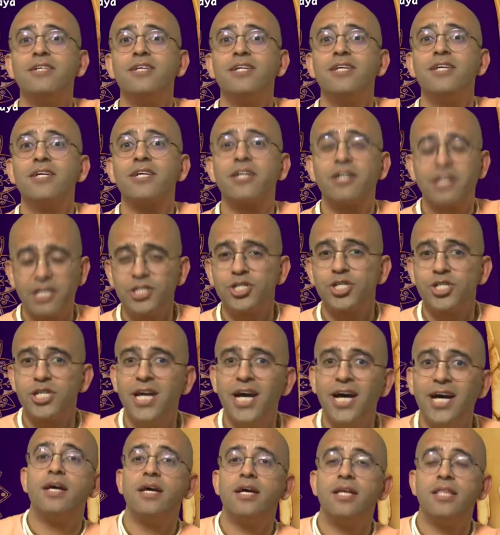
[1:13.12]

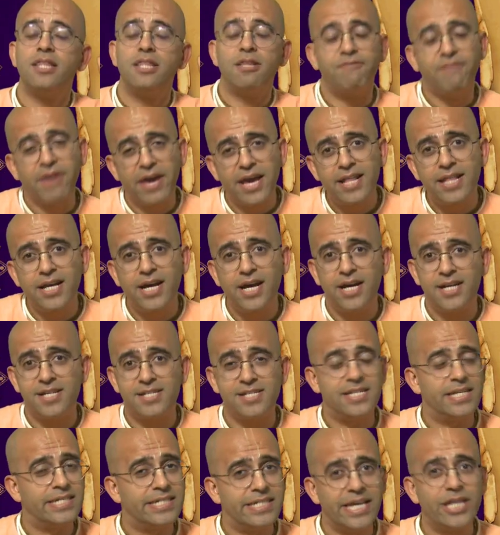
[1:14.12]
Krishna. The Vedas, they
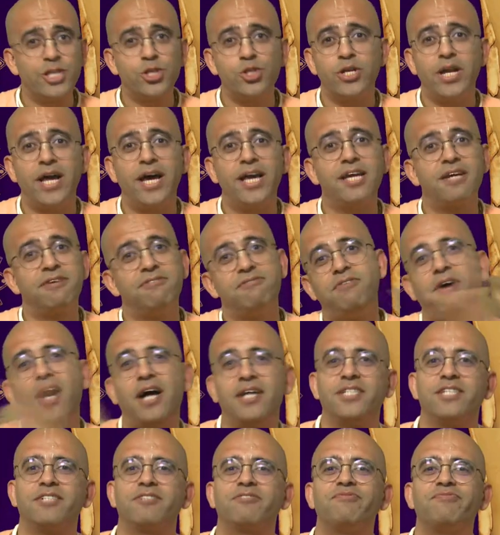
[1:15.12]
teach like
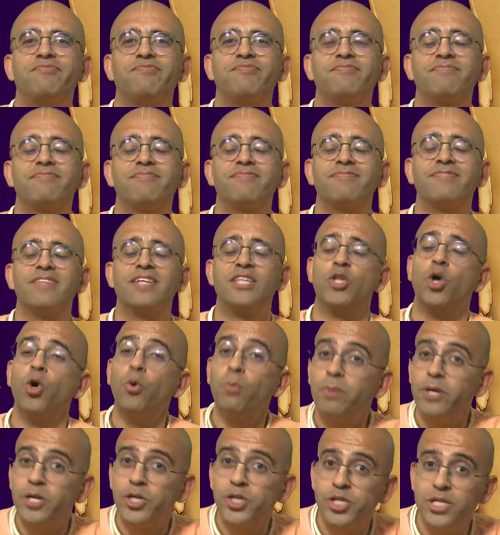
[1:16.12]
father. The
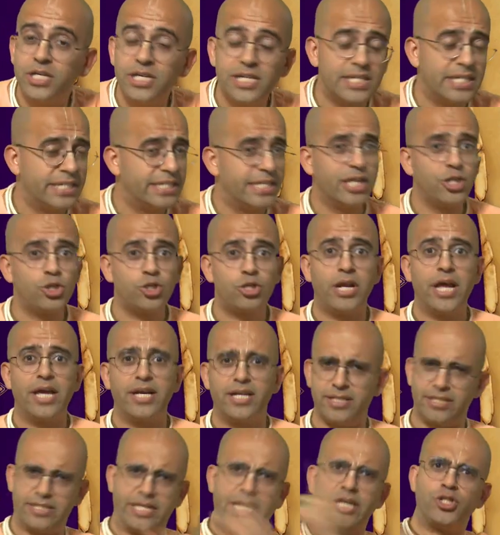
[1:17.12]
Upanishads, they teach like a
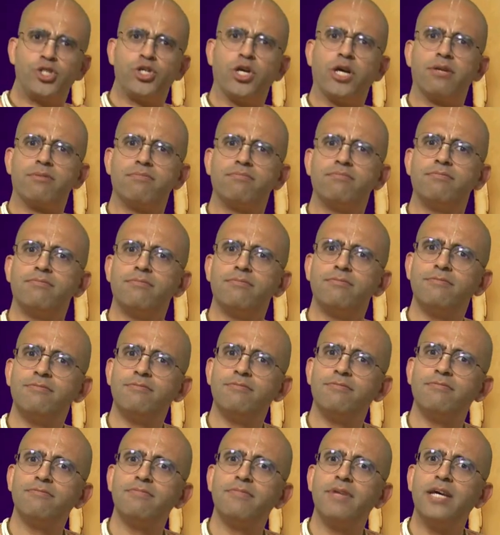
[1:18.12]
teacher.
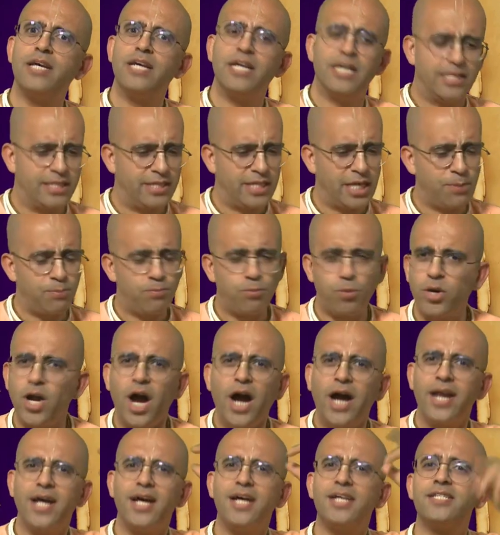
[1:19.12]
The
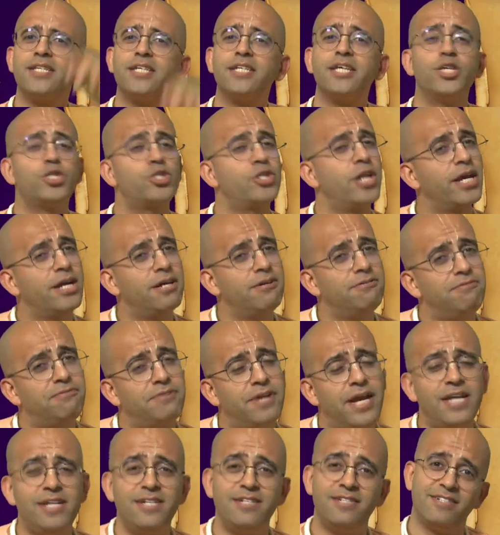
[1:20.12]
Puranas, they teach like a
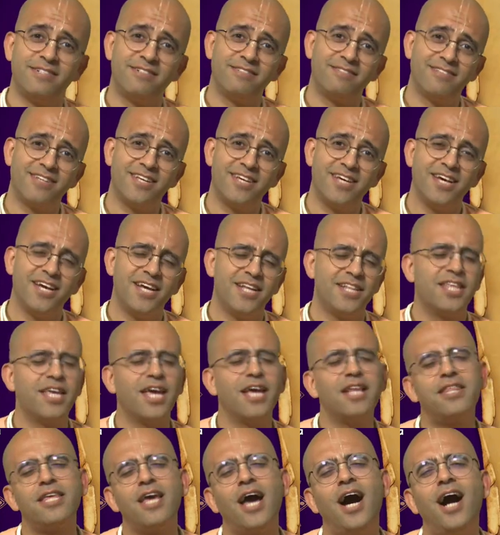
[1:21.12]
friend. The
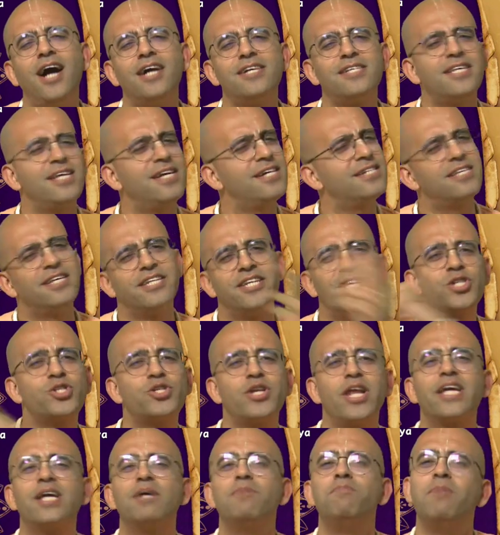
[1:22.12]
Itihasas, they teach
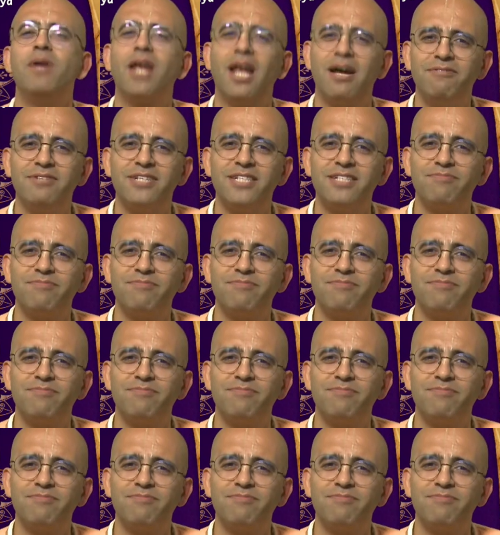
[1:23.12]
like a beloved.